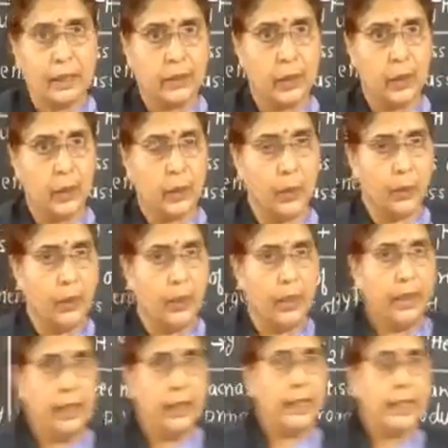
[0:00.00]
So
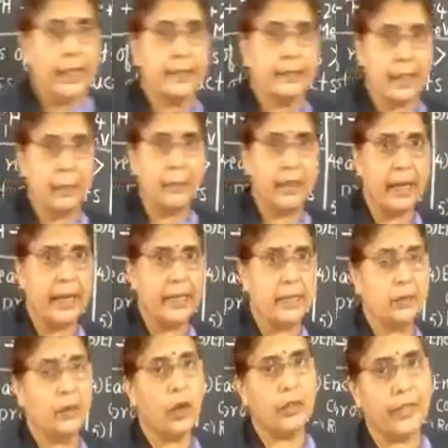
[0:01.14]
let us summarize
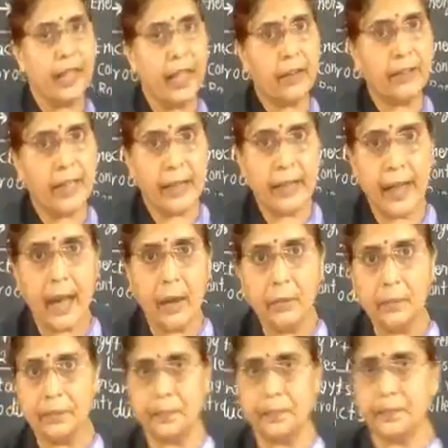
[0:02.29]
what we have done now.